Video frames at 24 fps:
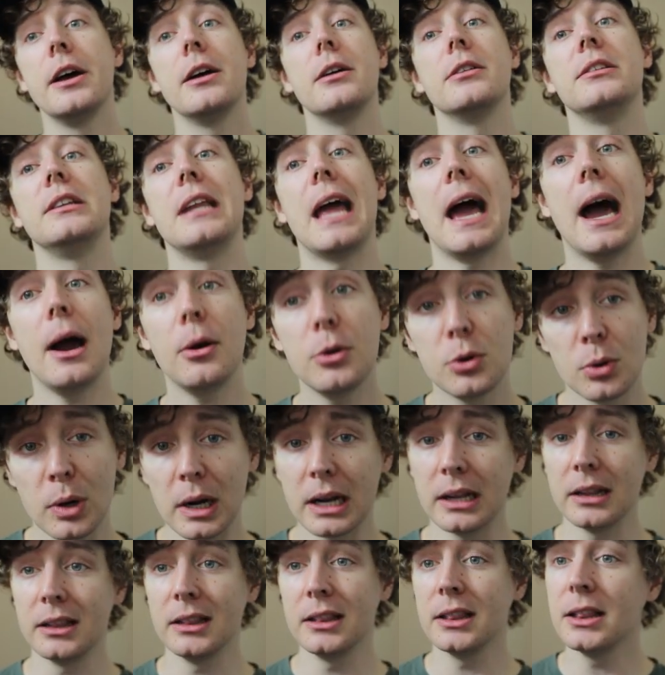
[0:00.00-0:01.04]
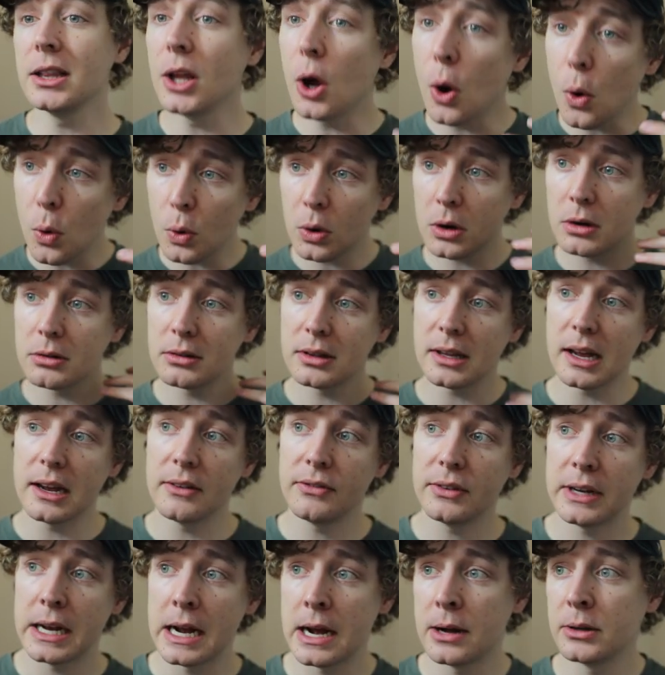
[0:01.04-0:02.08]
Now you're at a lower
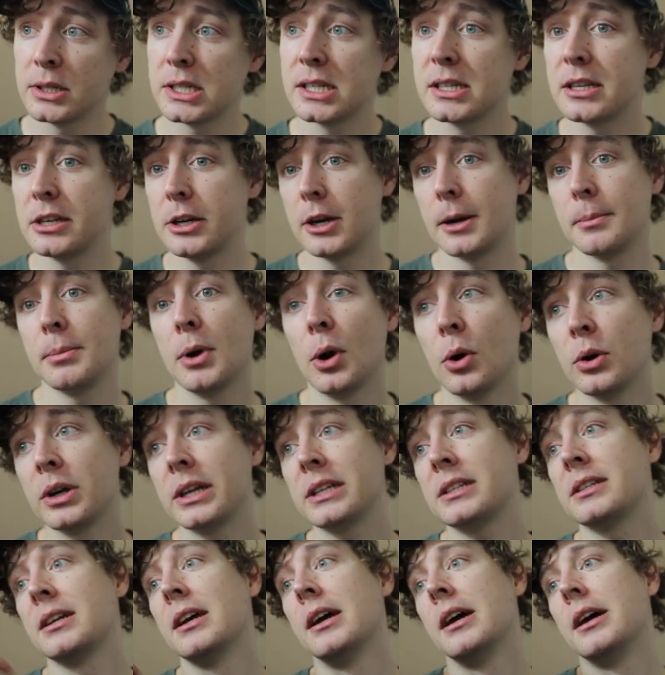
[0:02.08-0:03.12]
life count than your opponent.